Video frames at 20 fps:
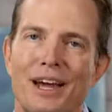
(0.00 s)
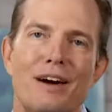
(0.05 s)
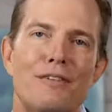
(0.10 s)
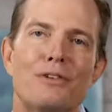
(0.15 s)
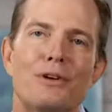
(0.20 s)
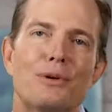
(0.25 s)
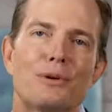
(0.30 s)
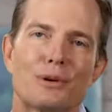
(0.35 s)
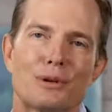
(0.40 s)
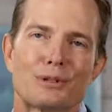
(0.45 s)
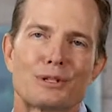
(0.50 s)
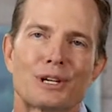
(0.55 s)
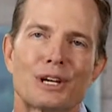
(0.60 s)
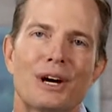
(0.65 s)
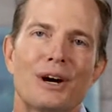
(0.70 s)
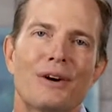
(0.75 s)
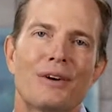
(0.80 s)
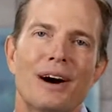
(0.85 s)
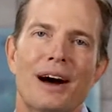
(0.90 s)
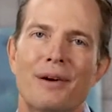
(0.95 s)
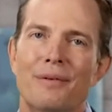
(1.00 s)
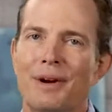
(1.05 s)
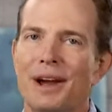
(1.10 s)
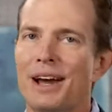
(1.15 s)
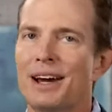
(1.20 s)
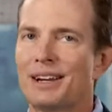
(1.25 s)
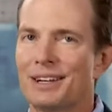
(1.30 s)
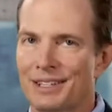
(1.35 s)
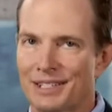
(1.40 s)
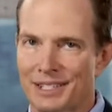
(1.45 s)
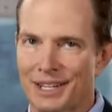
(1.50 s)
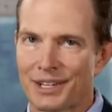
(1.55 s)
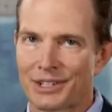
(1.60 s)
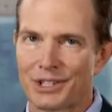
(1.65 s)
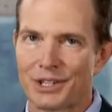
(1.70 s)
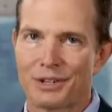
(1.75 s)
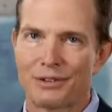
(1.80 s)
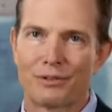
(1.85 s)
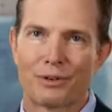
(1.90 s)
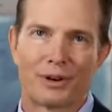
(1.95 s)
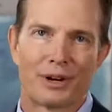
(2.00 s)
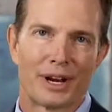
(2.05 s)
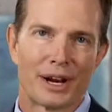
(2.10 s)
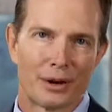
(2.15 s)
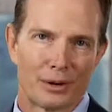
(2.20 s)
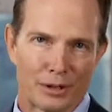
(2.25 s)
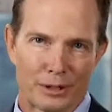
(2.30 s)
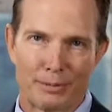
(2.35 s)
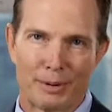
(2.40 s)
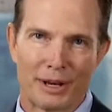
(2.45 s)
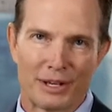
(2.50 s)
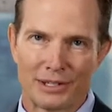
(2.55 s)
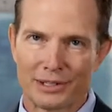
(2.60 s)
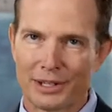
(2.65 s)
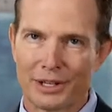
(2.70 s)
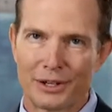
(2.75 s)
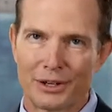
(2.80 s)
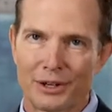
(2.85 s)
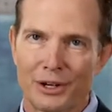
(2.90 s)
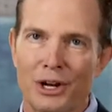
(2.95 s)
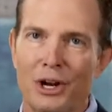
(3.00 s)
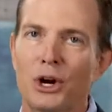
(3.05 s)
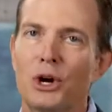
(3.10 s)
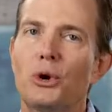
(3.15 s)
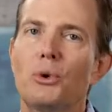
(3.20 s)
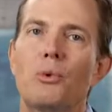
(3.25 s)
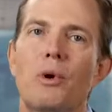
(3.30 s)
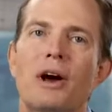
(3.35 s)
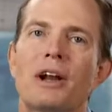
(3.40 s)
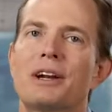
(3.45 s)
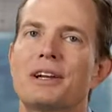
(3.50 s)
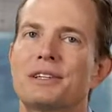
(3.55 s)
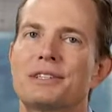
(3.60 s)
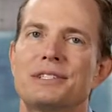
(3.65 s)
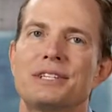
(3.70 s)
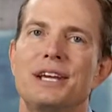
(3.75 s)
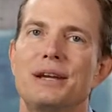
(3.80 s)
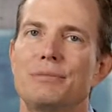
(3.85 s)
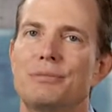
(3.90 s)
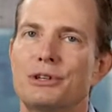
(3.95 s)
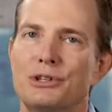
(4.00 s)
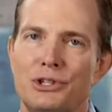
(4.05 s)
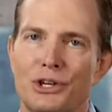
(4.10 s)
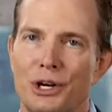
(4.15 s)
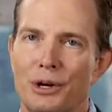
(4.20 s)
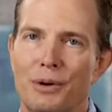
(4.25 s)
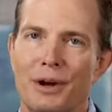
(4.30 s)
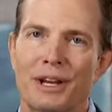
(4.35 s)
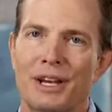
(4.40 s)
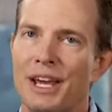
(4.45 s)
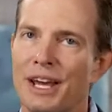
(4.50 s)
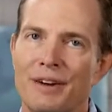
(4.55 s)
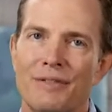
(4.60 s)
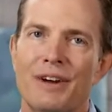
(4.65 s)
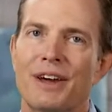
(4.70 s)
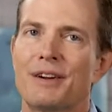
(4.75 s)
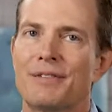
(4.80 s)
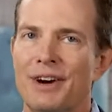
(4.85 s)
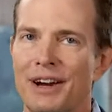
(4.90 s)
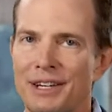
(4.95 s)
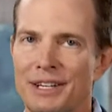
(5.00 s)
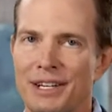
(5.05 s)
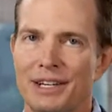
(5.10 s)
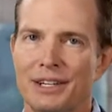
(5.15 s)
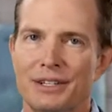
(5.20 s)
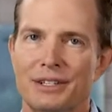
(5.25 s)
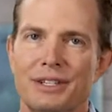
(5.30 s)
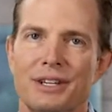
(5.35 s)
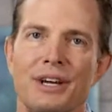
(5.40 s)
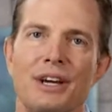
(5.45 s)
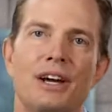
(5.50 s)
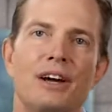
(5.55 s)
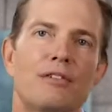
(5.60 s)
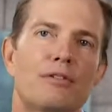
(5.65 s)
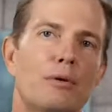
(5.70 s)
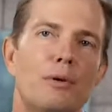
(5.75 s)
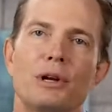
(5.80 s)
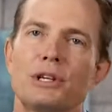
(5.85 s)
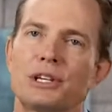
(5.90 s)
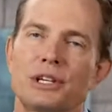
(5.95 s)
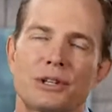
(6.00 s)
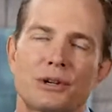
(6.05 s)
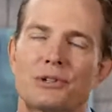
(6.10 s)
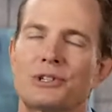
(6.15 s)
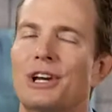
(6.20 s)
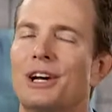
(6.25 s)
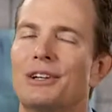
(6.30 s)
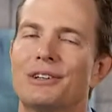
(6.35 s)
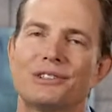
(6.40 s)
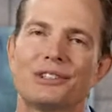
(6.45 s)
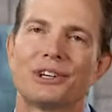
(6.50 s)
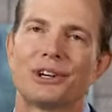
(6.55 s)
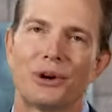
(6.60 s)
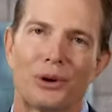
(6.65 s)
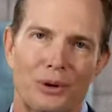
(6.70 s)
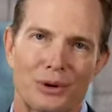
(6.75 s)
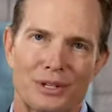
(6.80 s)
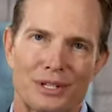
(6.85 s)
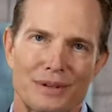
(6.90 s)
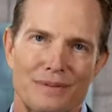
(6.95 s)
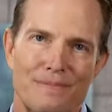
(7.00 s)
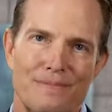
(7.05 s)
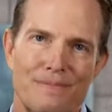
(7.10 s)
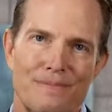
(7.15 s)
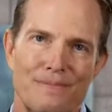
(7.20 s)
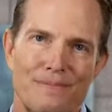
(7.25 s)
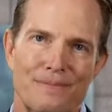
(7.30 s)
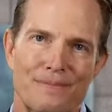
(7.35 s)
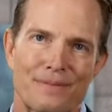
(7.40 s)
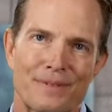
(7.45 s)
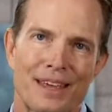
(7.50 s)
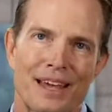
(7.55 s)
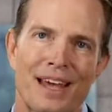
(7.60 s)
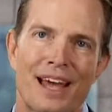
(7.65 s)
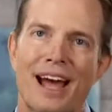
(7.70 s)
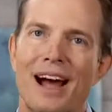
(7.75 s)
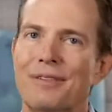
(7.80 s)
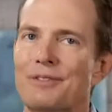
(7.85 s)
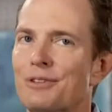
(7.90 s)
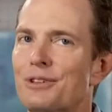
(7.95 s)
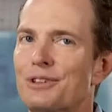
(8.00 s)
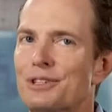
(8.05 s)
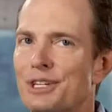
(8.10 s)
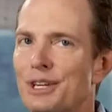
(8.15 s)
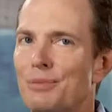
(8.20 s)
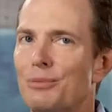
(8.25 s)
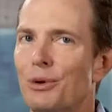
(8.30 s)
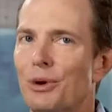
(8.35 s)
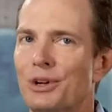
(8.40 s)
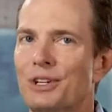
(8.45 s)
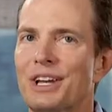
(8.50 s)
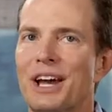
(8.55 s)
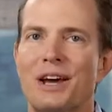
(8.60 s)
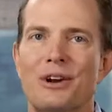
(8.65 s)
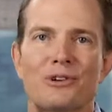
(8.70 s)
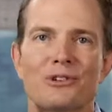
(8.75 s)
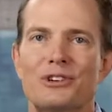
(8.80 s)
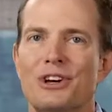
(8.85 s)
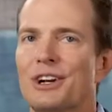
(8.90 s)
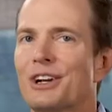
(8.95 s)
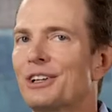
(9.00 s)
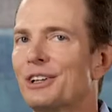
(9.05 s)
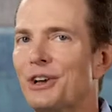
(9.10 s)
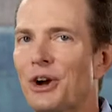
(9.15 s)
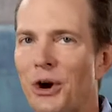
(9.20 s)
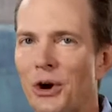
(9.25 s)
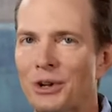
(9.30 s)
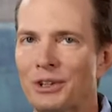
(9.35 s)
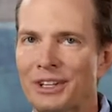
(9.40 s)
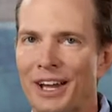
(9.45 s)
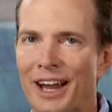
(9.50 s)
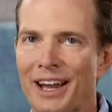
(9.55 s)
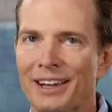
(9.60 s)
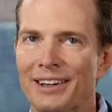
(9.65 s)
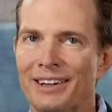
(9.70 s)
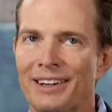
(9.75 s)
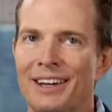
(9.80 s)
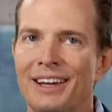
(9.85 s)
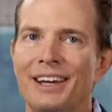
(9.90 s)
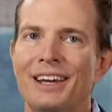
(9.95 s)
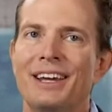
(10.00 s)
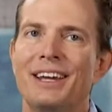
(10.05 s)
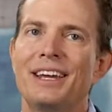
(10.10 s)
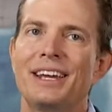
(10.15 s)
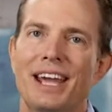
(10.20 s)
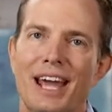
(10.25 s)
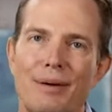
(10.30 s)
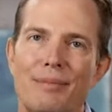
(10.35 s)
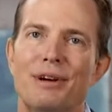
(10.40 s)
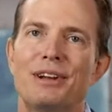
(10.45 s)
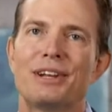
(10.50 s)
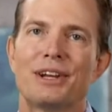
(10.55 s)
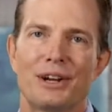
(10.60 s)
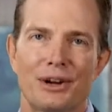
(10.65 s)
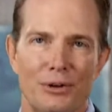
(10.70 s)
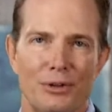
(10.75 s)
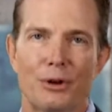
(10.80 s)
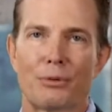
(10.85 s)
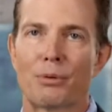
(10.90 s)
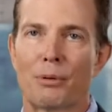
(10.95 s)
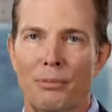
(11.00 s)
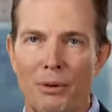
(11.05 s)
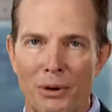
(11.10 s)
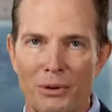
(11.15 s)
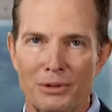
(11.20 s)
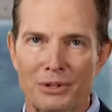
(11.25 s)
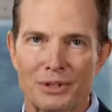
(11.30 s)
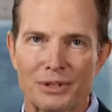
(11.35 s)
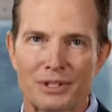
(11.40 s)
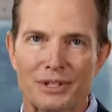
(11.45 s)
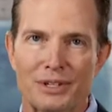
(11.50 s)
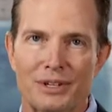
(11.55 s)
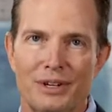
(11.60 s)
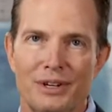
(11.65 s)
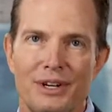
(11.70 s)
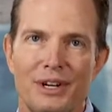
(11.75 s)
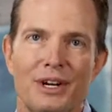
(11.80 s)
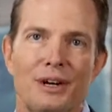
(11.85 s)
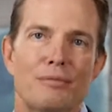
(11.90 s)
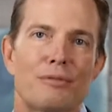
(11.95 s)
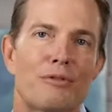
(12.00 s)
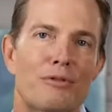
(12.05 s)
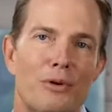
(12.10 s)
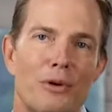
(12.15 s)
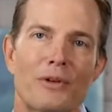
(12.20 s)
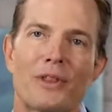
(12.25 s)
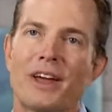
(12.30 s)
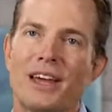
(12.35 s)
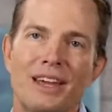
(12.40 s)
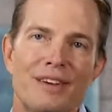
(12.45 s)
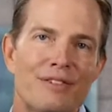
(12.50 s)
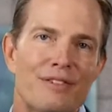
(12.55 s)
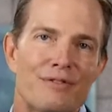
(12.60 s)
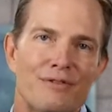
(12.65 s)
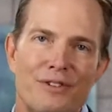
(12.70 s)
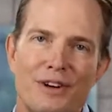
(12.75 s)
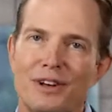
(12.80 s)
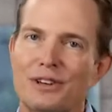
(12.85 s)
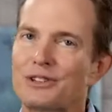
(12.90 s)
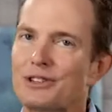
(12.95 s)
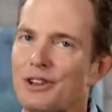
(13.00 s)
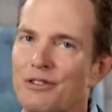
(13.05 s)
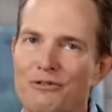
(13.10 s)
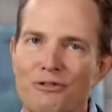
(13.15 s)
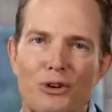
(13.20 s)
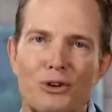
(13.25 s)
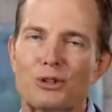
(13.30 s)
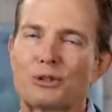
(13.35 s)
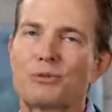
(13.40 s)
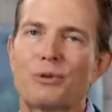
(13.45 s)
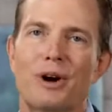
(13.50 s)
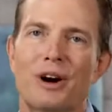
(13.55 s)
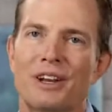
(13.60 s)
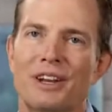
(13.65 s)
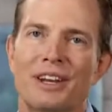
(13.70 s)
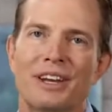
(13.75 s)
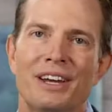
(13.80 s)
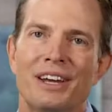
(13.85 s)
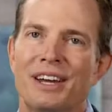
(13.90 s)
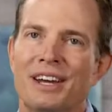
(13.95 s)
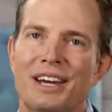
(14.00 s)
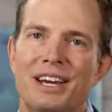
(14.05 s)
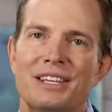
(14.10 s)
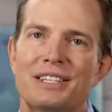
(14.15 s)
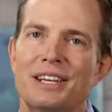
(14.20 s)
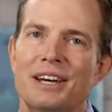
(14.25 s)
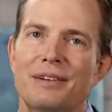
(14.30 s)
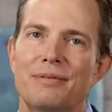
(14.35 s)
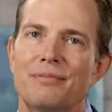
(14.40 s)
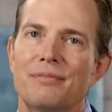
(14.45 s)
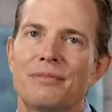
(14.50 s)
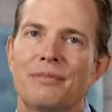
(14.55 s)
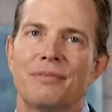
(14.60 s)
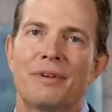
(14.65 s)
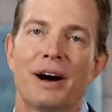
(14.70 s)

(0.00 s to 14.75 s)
A few years ago, I ran a session for an aerospace leader who wanted his team to generate innovative ideas for reaching their challenging goals. After the team worked energetically all day, he came in to hear their proposals. Before they even finished the first one, he said,